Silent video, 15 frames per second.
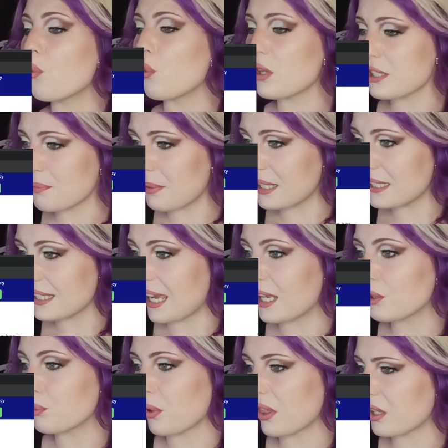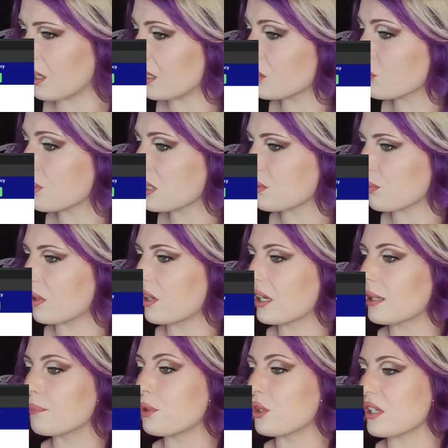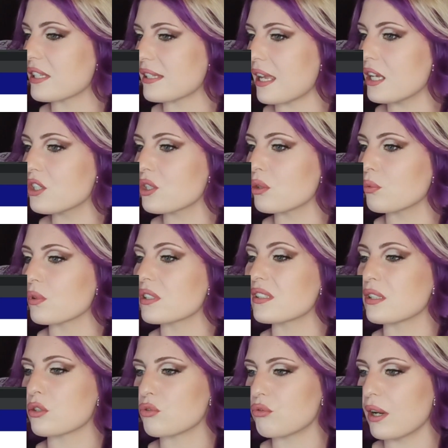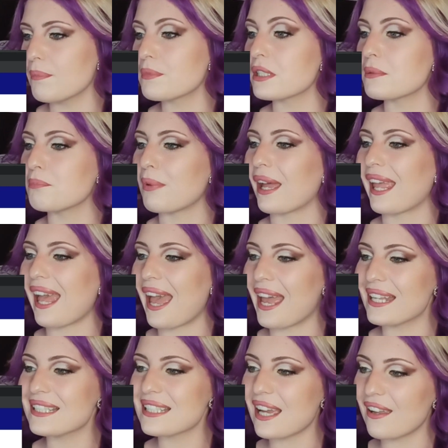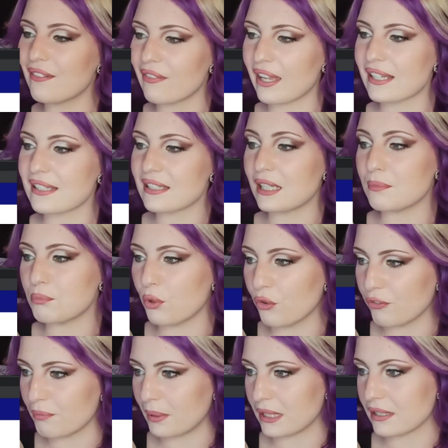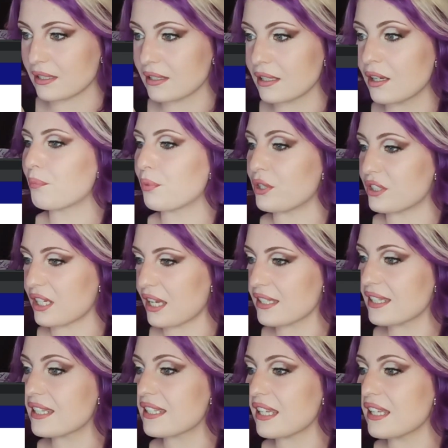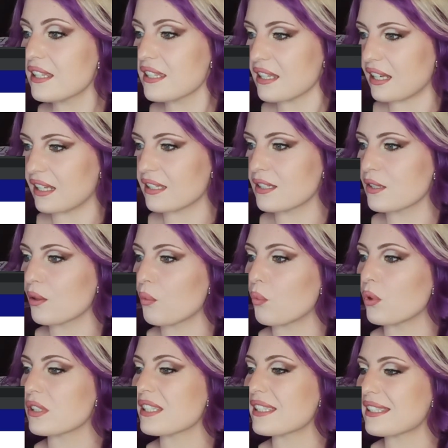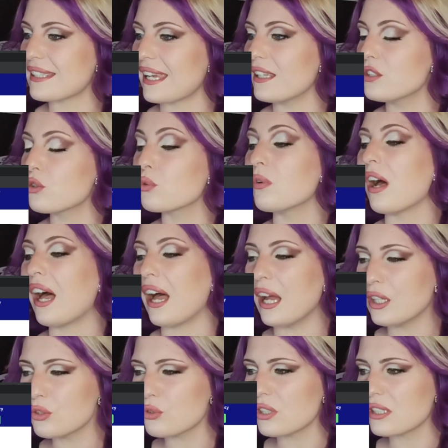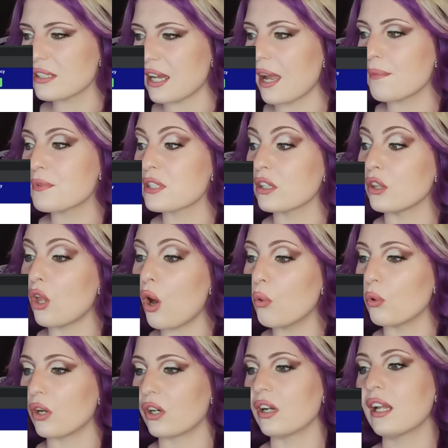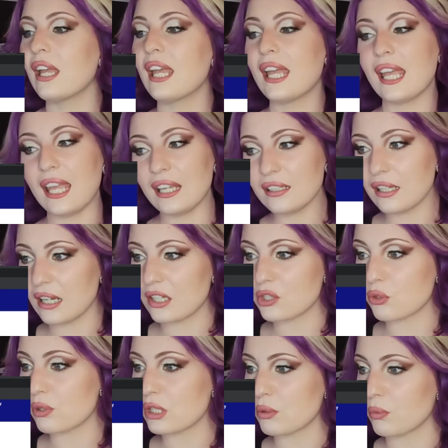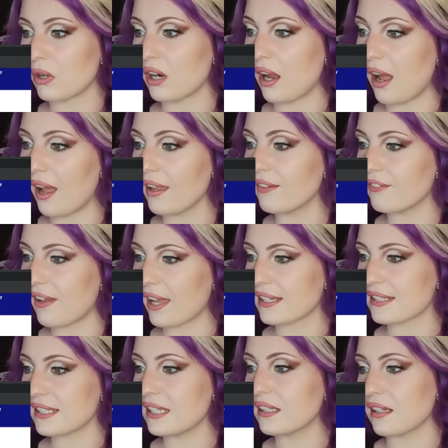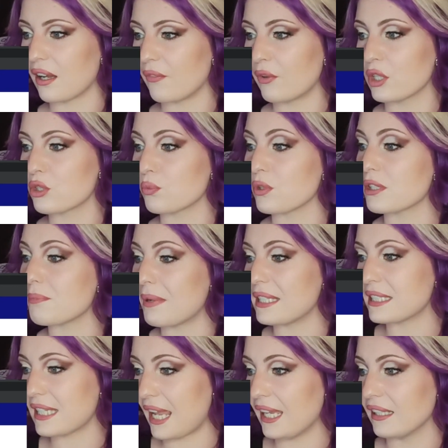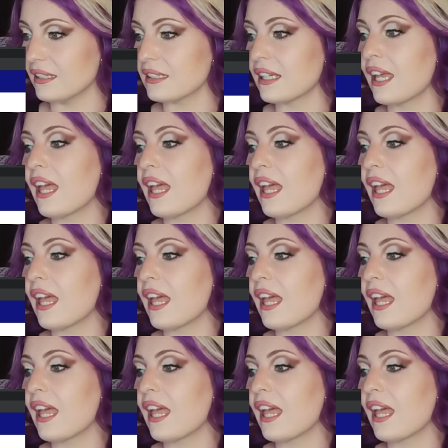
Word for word: was maintained with countries where immunization was disrupted by anti-vaccine movements. Pertussis incidence was ten to one hundred times lower in countries where high vaccine coverage was maintained